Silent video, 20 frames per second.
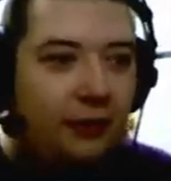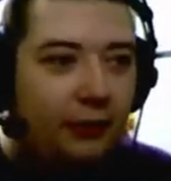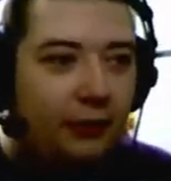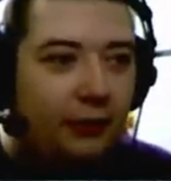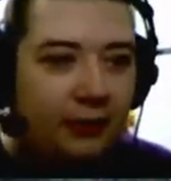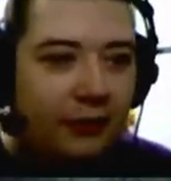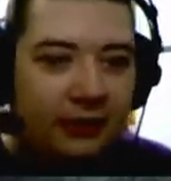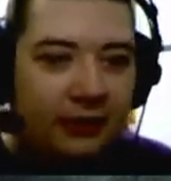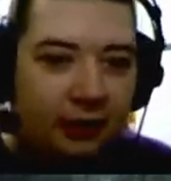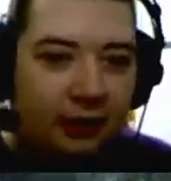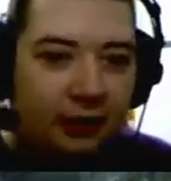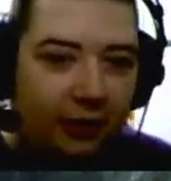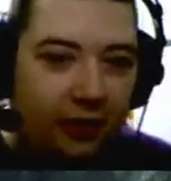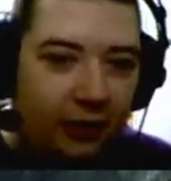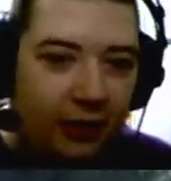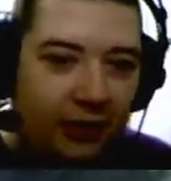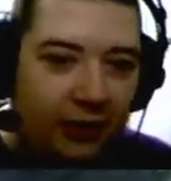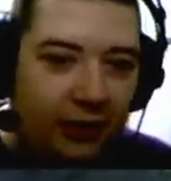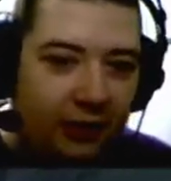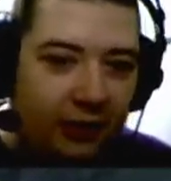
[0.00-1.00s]
was an
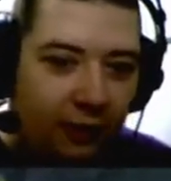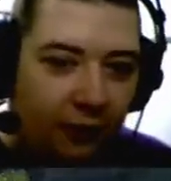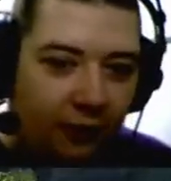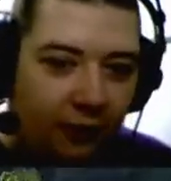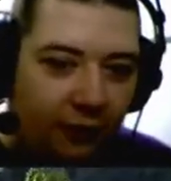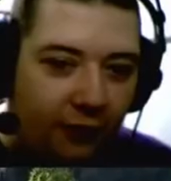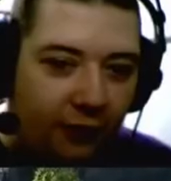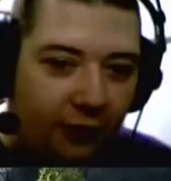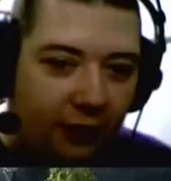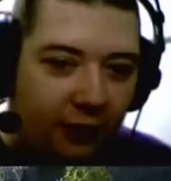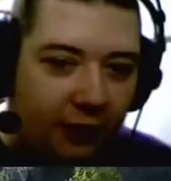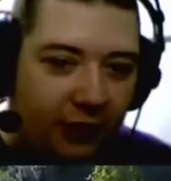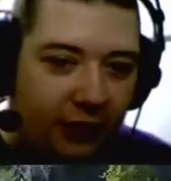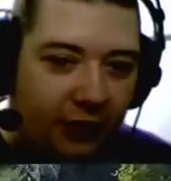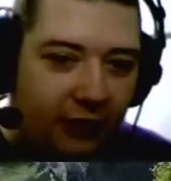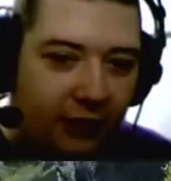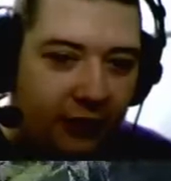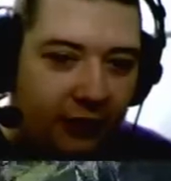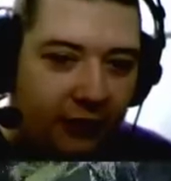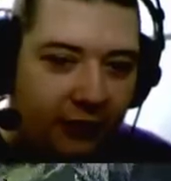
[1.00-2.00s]
RD over
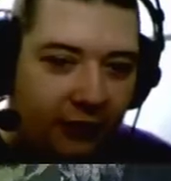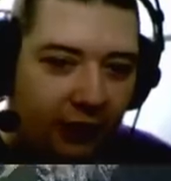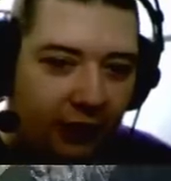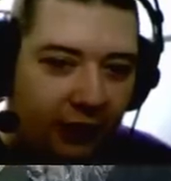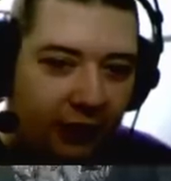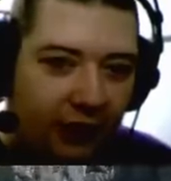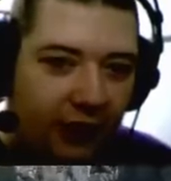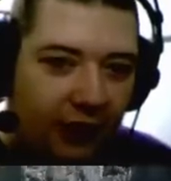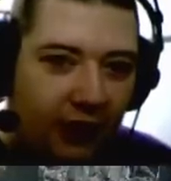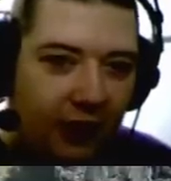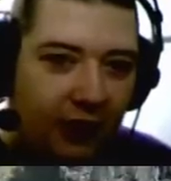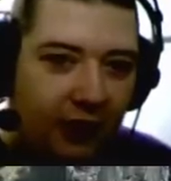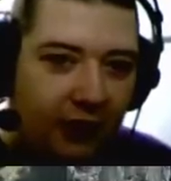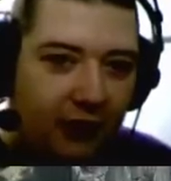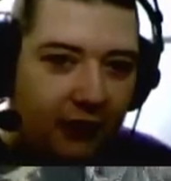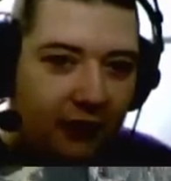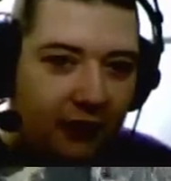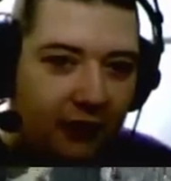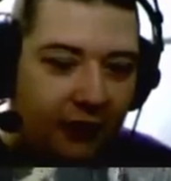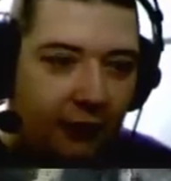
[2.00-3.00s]
in
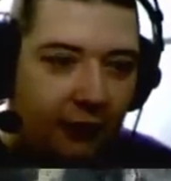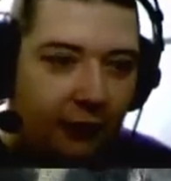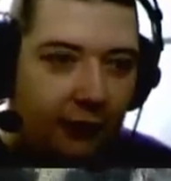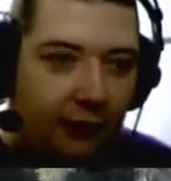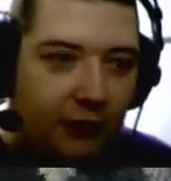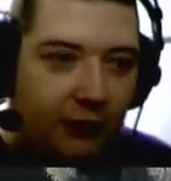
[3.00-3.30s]
K0,